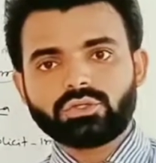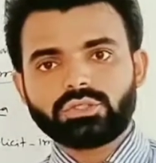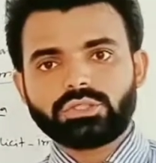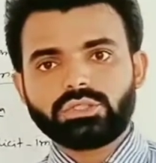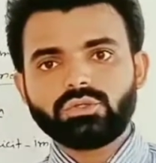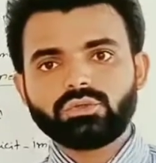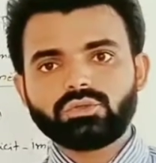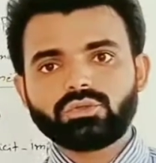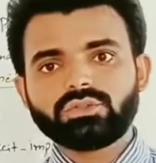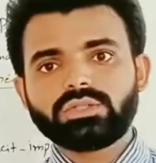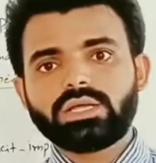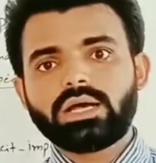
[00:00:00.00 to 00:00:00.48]

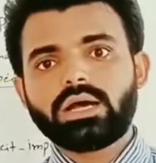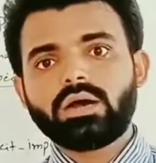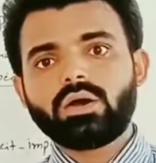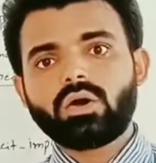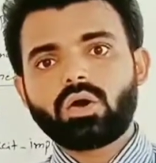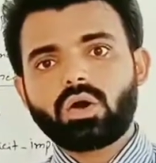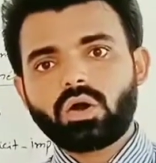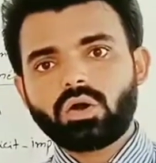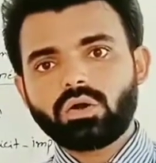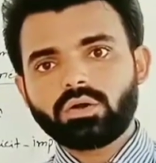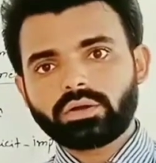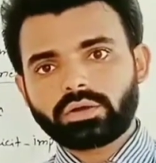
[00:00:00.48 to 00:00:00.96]
due to
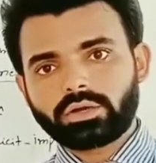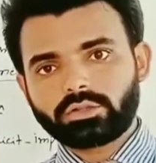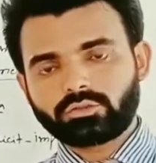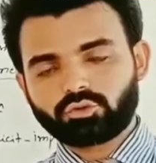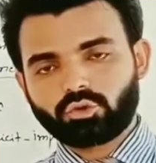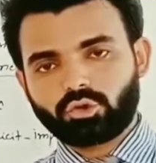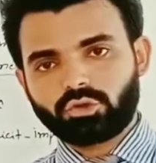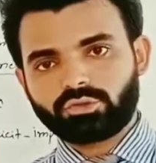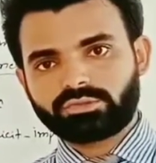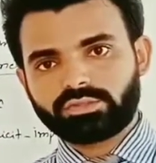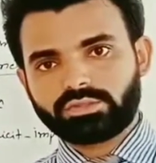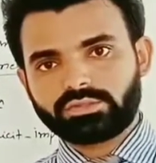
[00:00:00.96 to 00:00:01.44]
the own
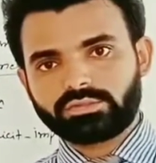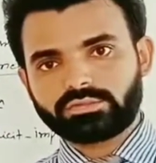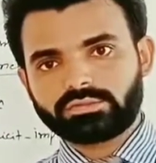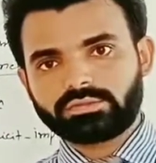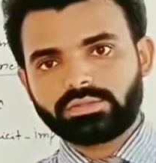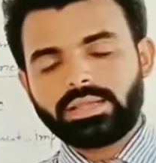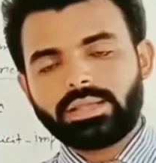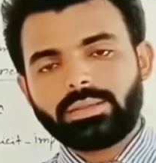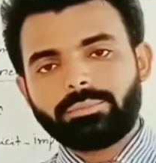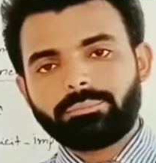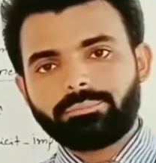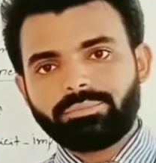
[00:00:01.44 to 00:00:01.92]
resources,
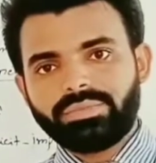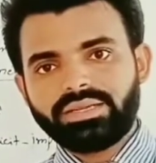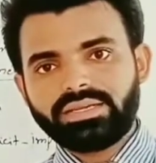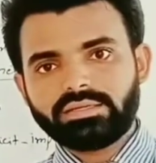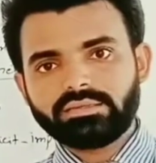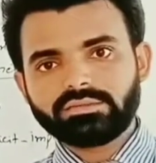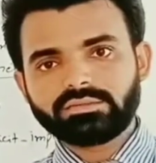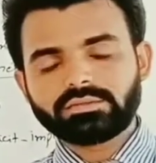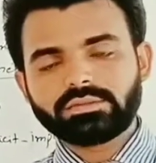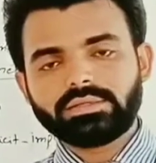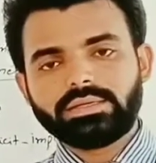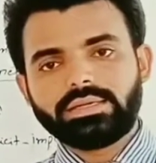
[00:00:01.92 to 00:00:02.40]

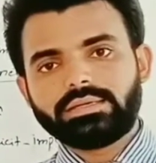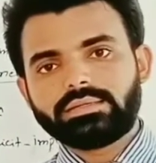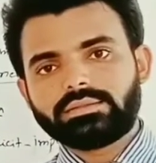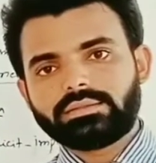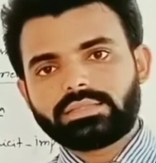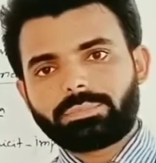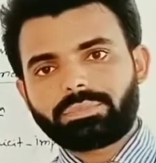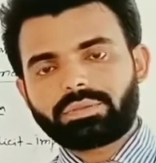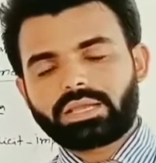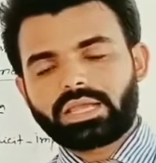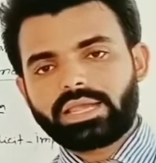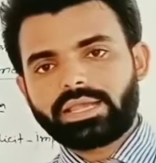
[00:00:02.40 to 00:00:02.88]
means
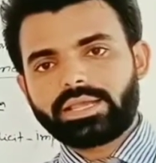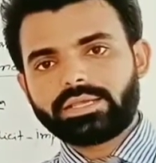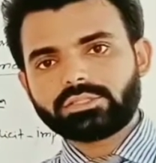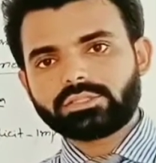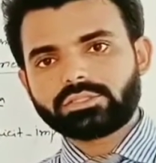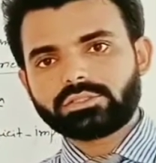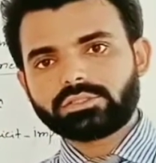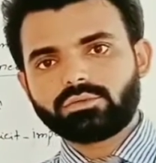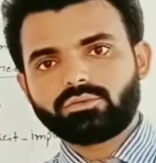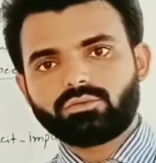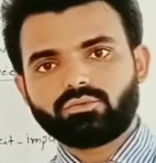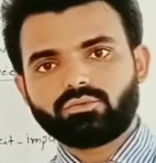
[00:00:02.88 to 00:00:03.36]
the cash